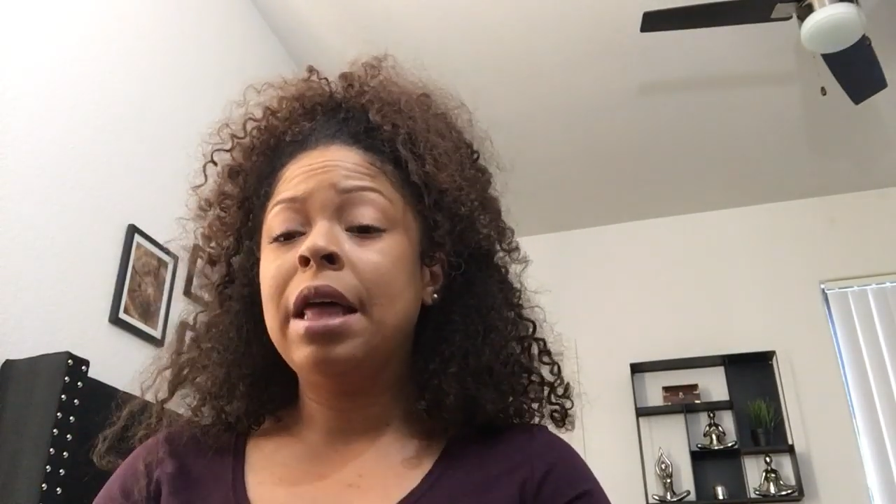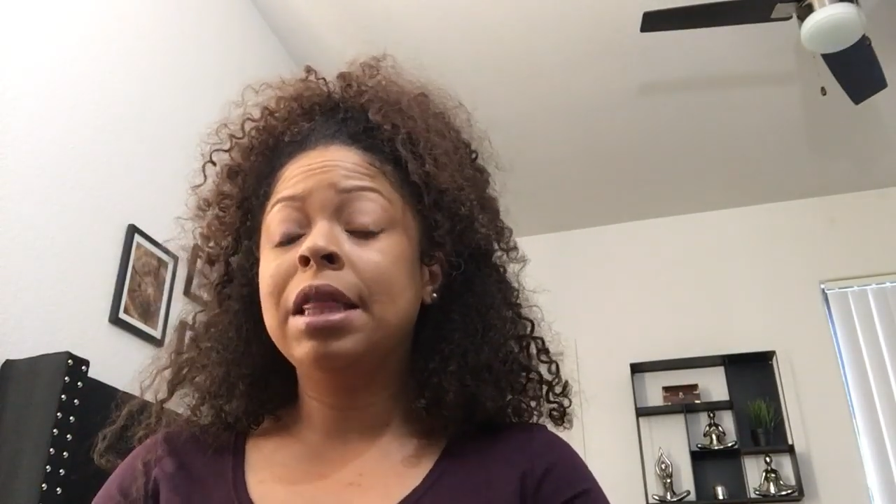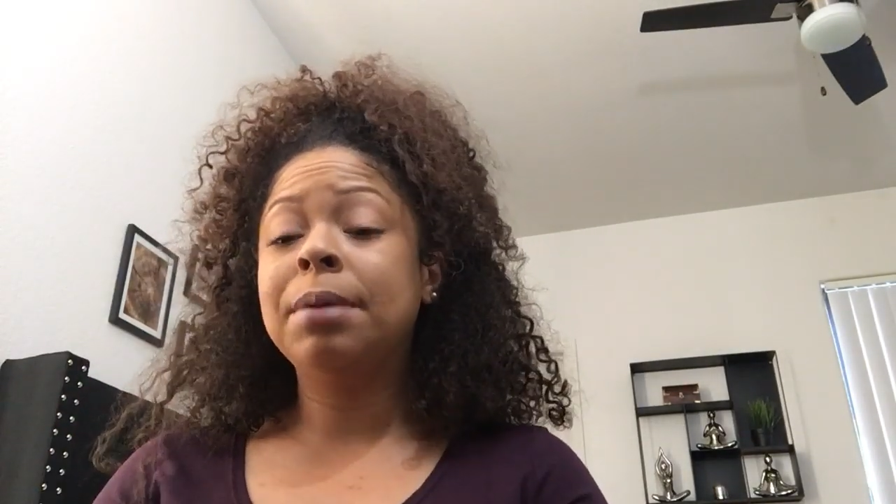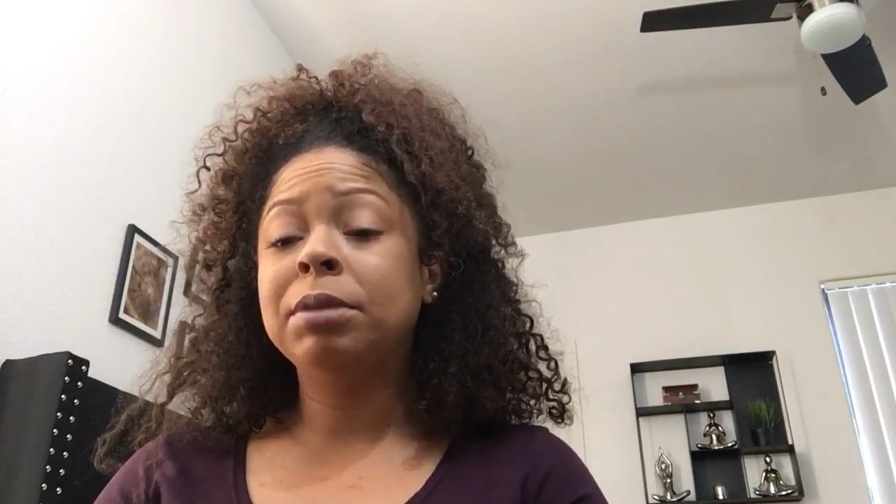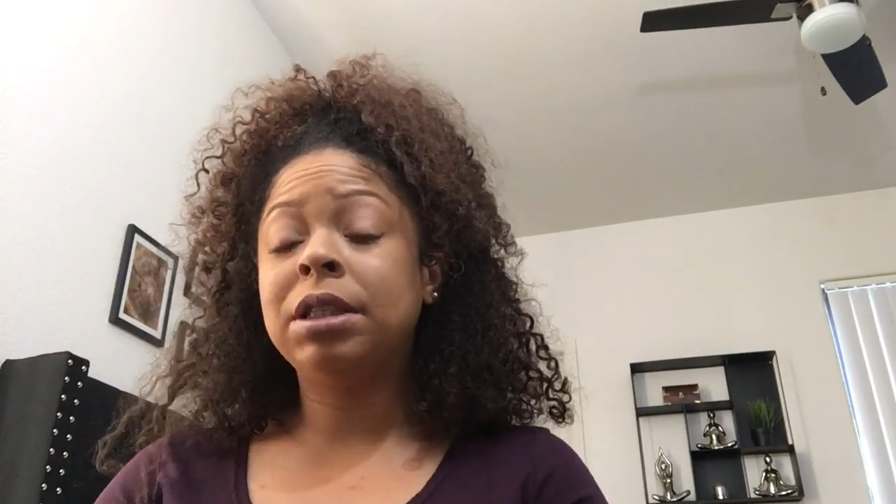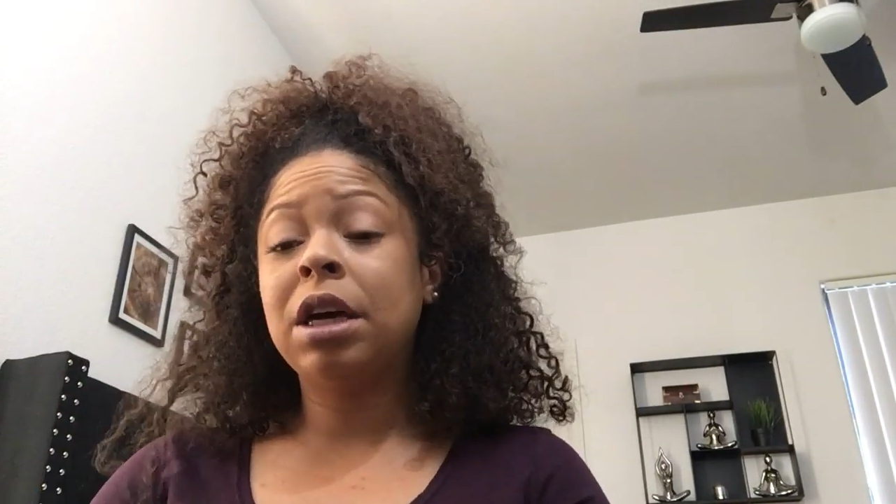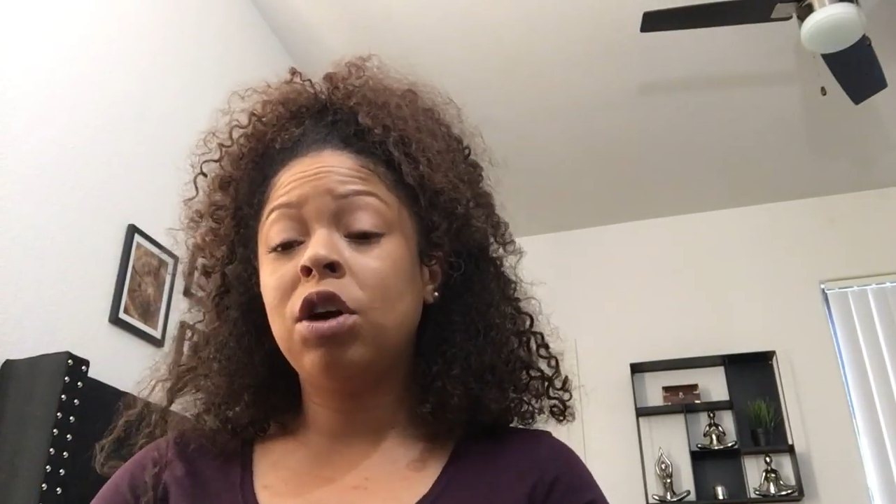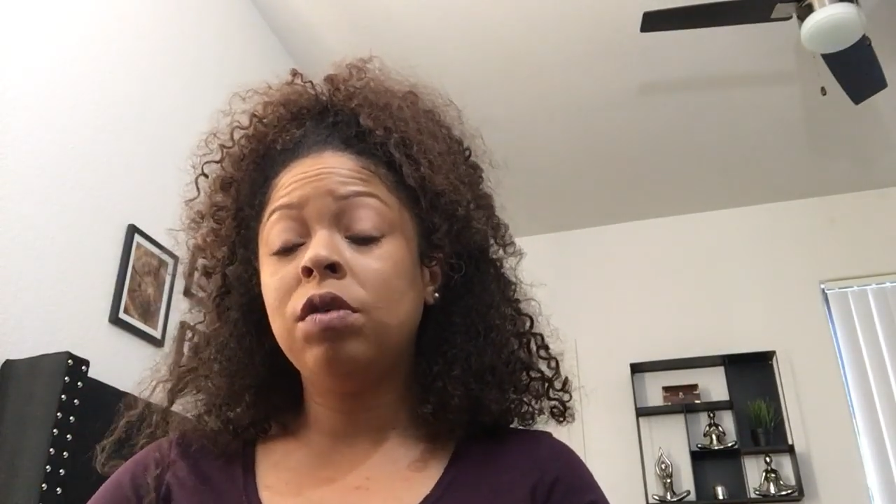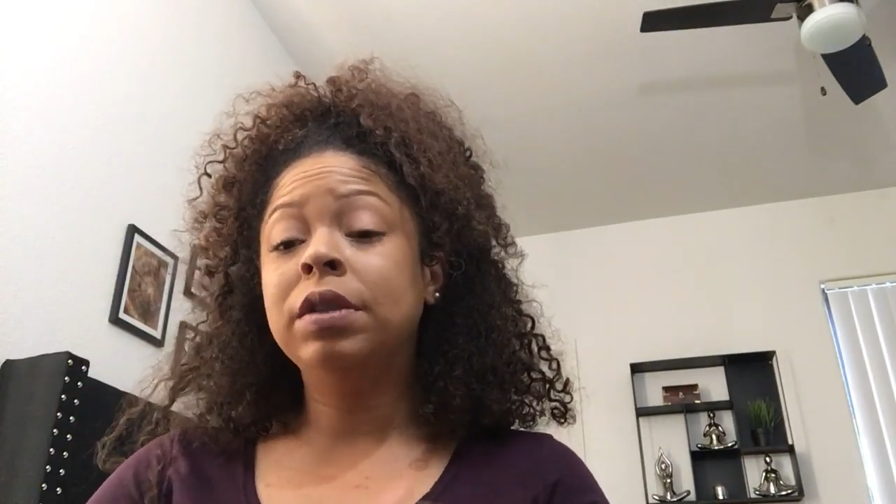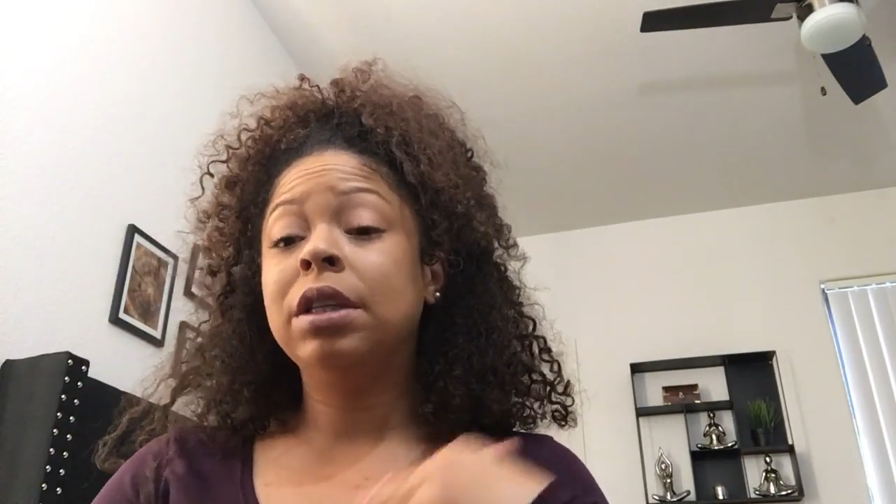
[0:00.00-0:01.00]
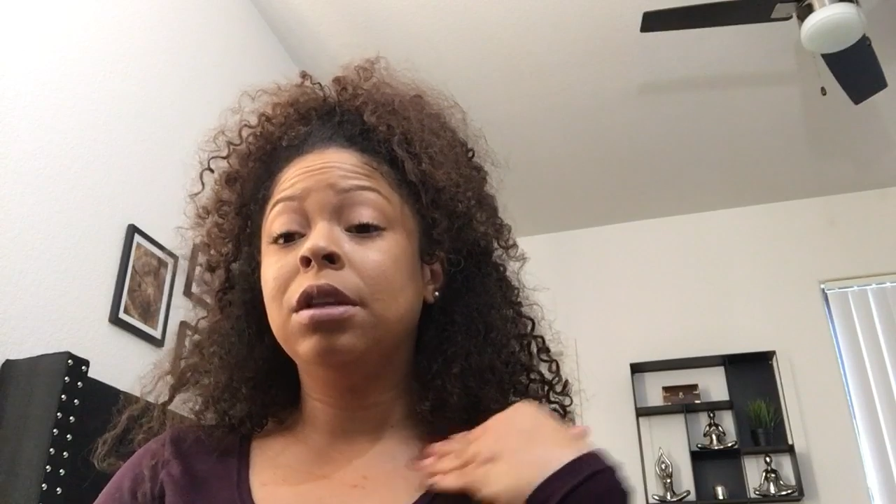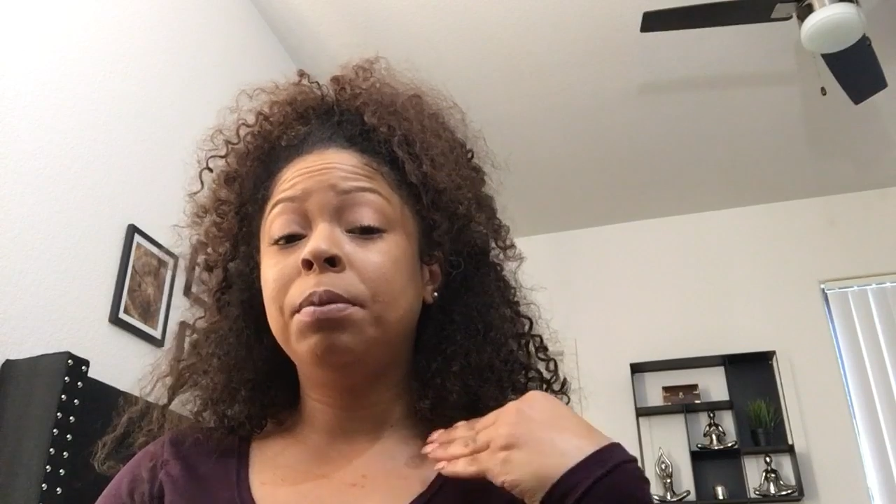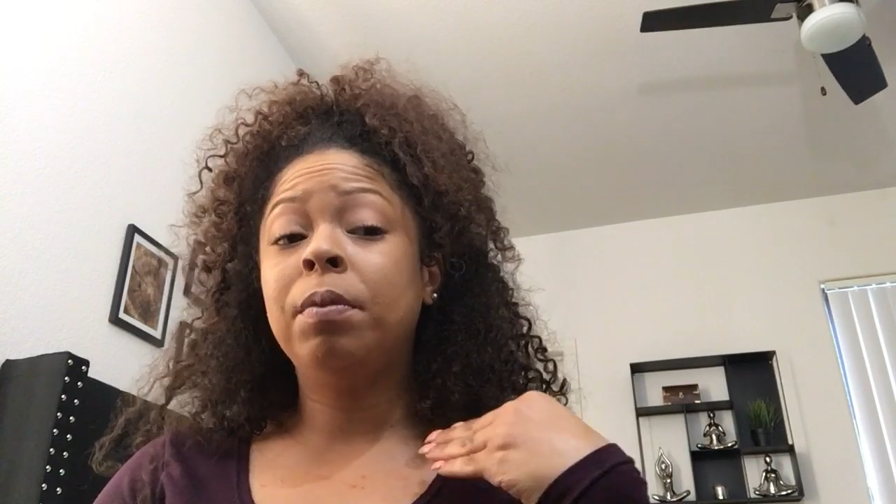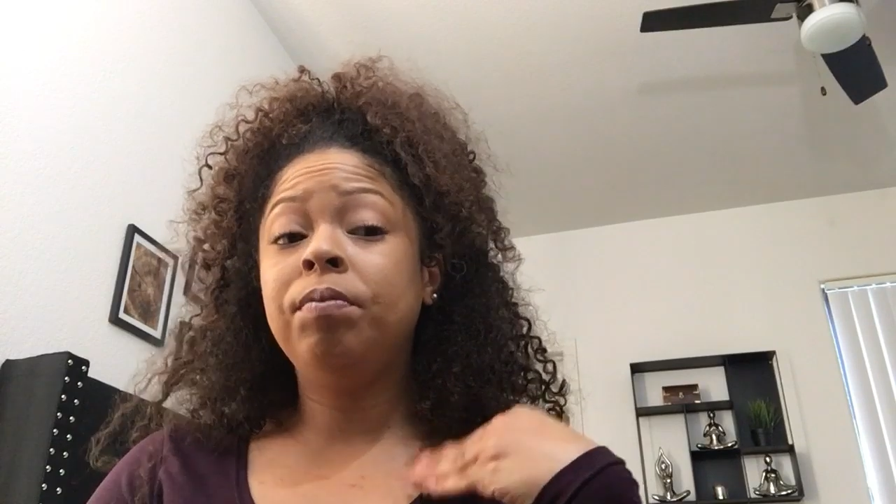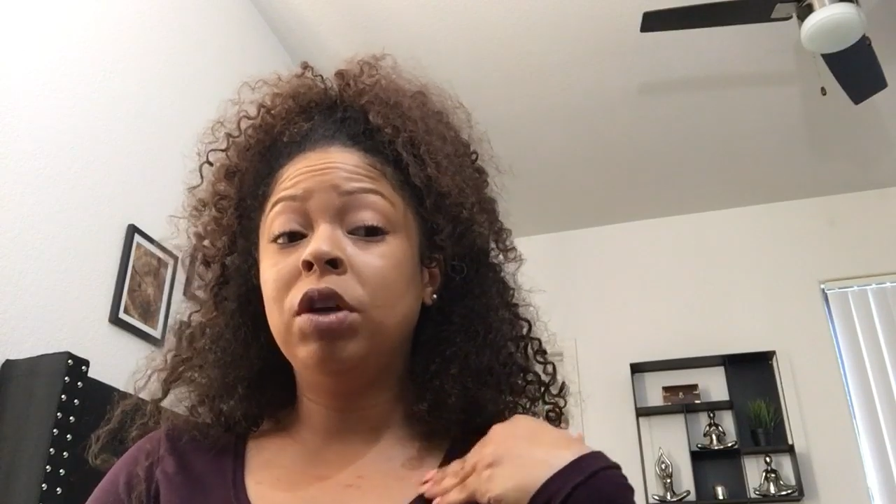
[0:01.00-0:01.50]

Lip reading: themselves in the,